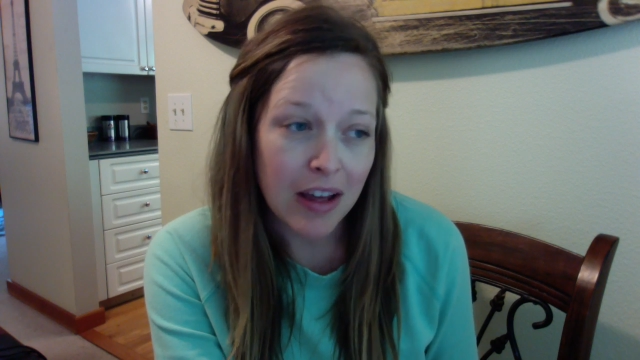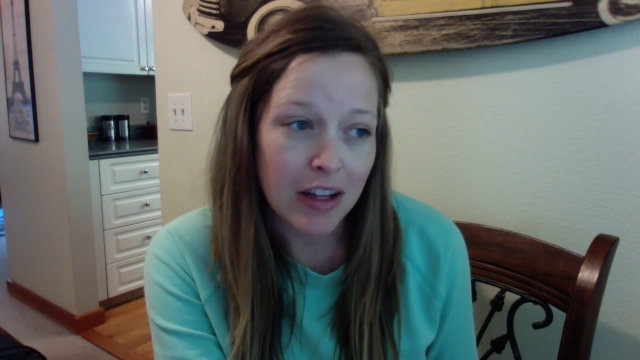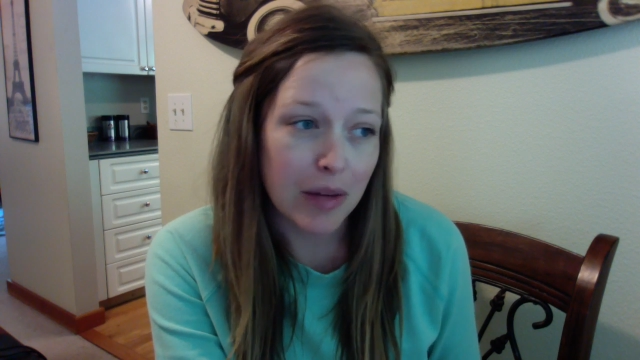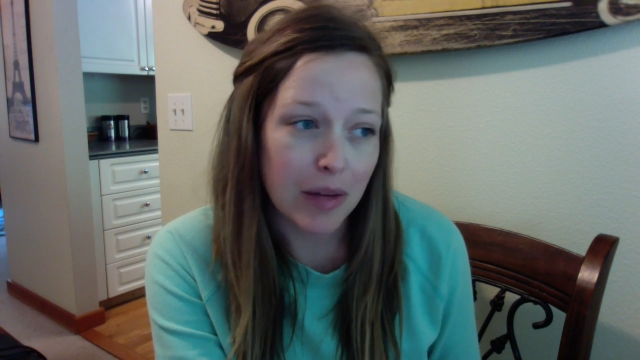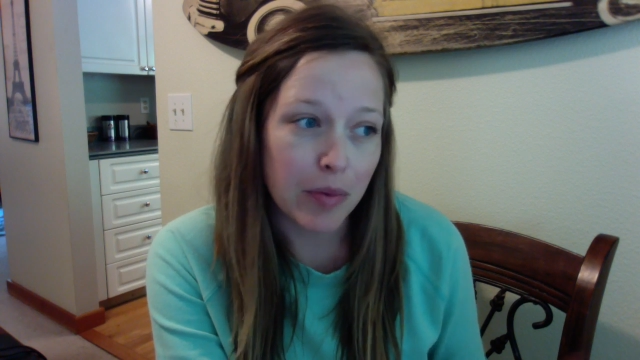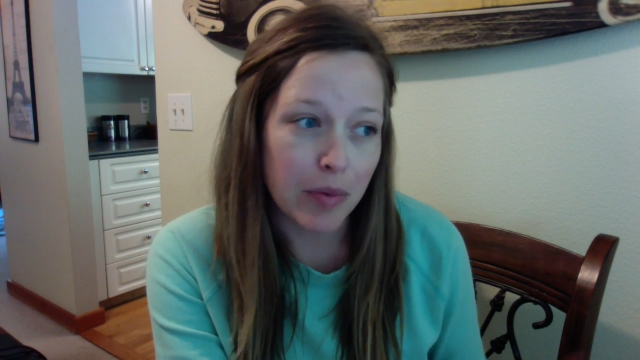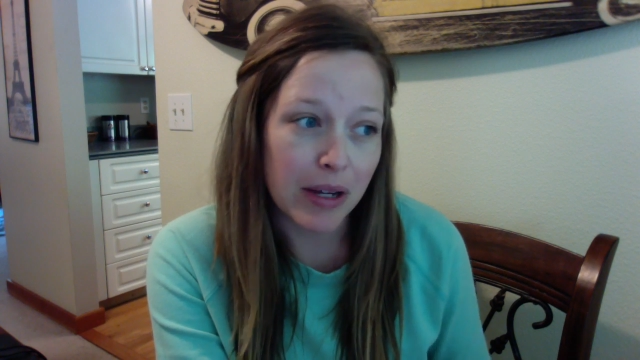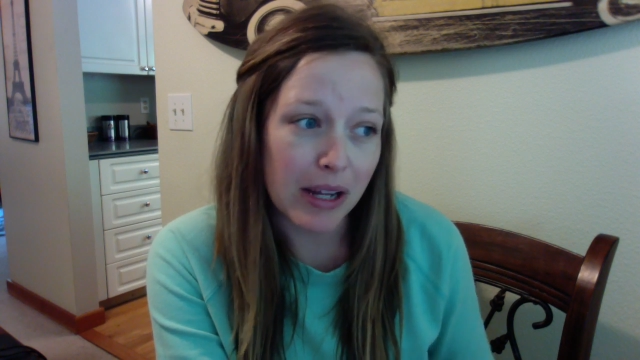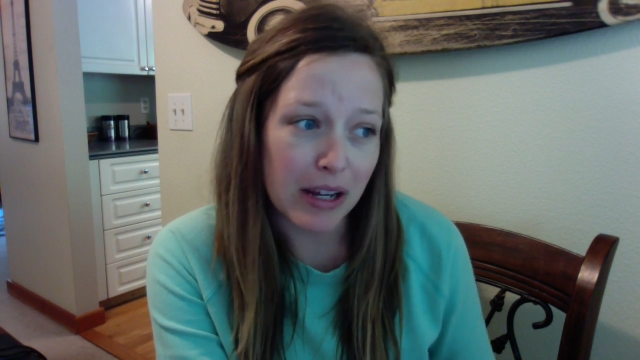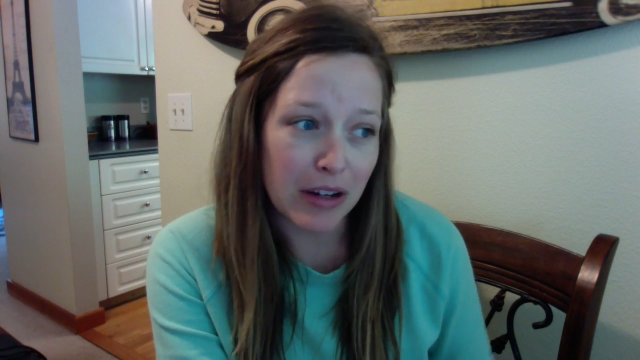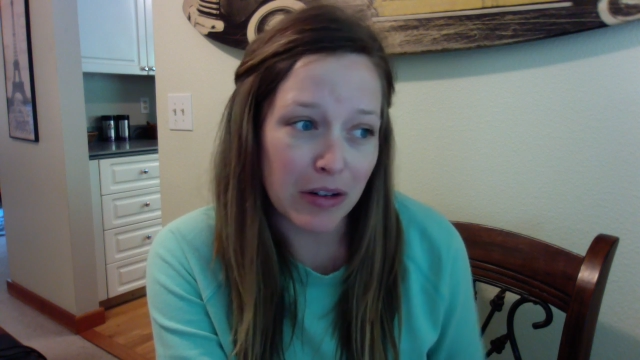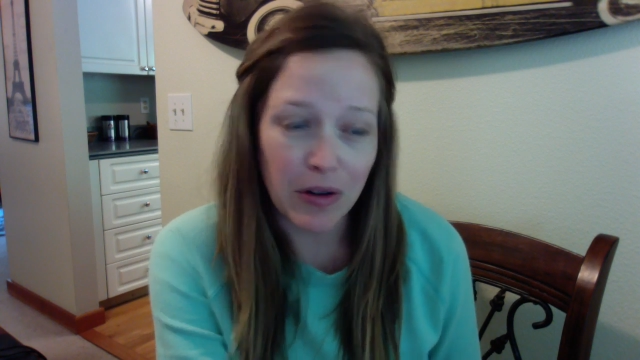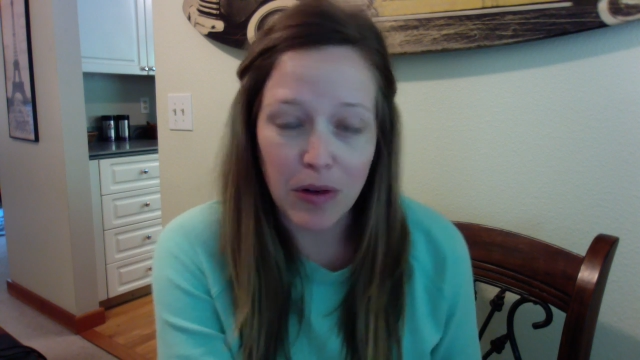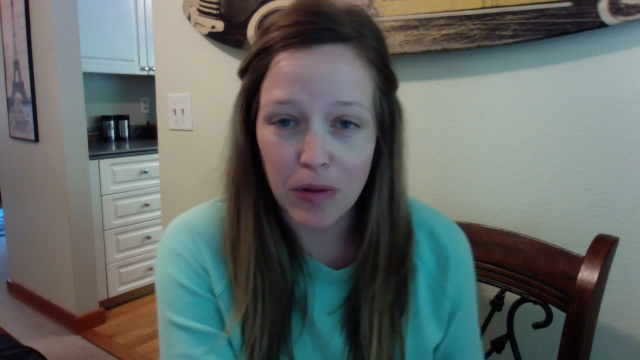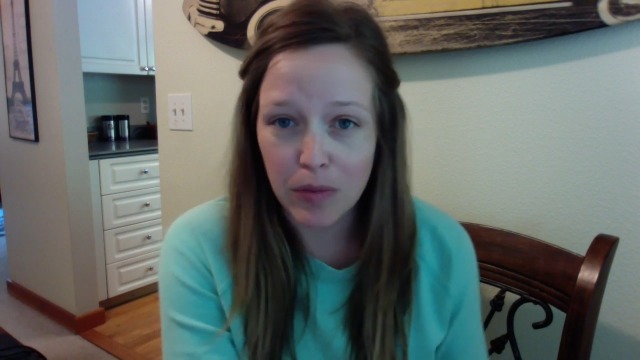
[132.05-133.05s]
and bring in
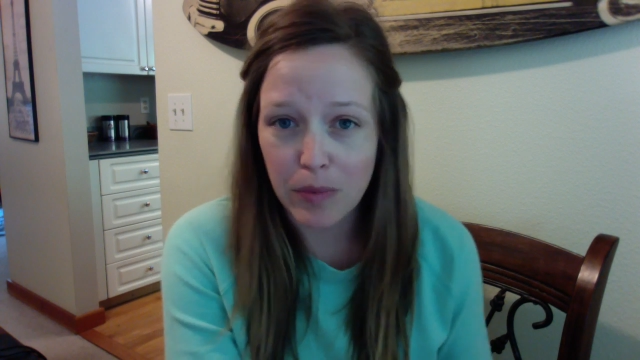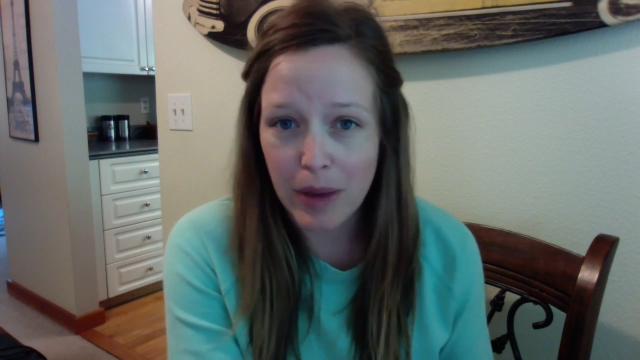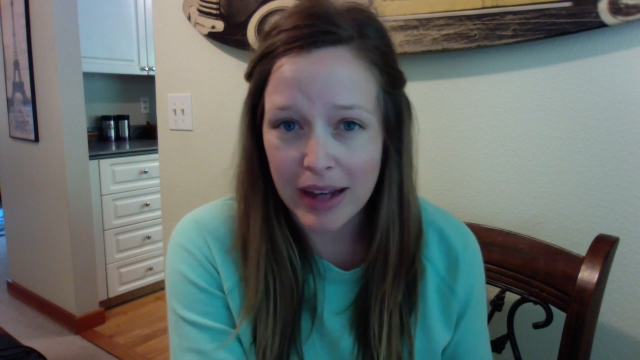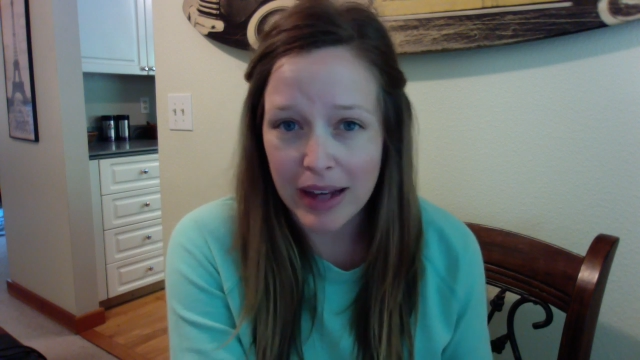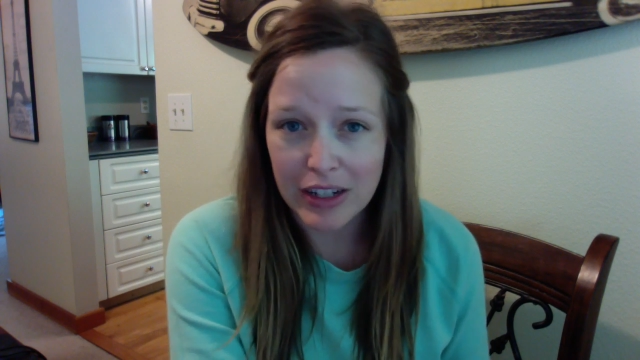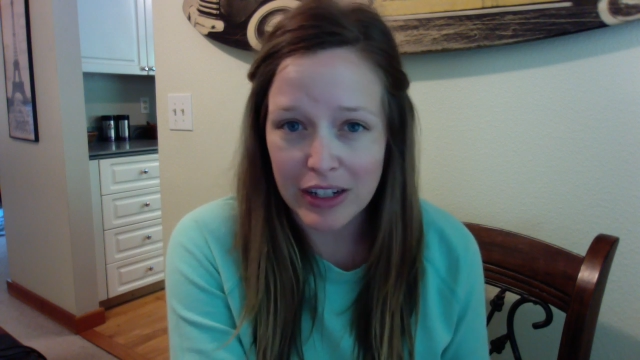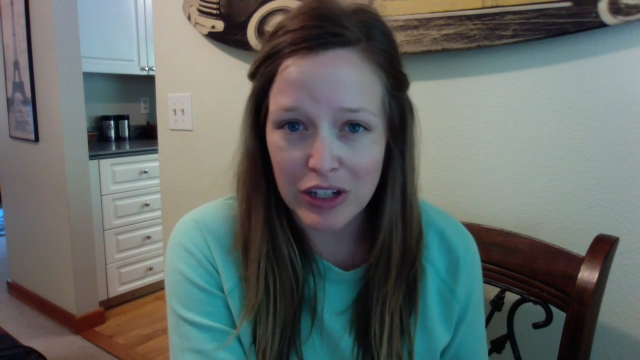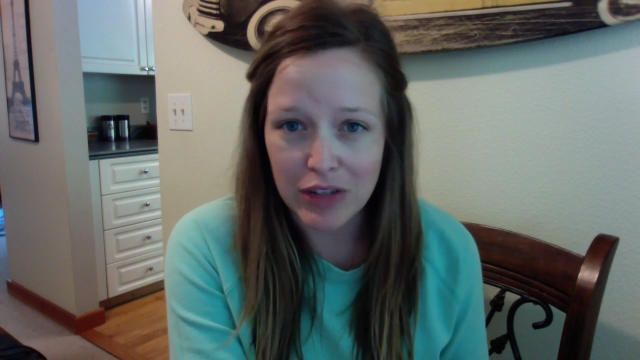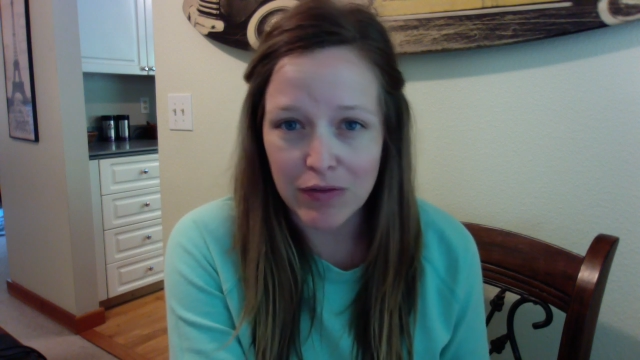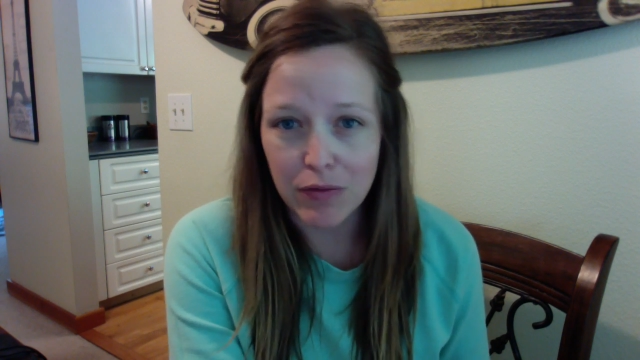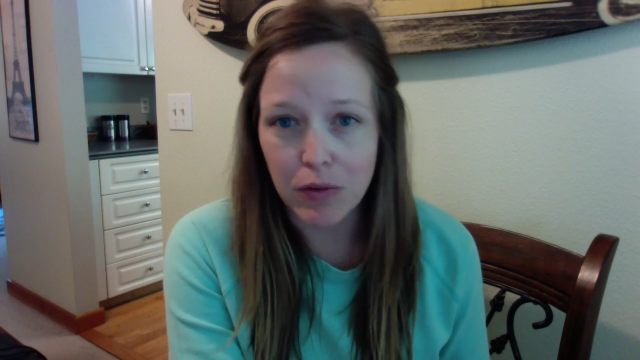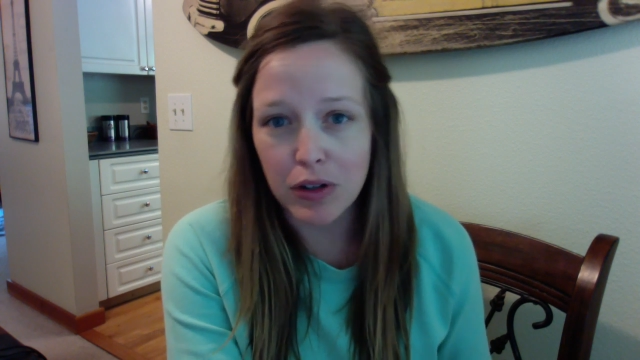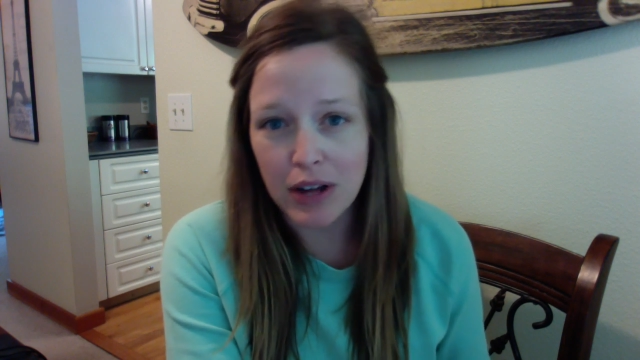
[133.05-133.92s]
your own packaging for.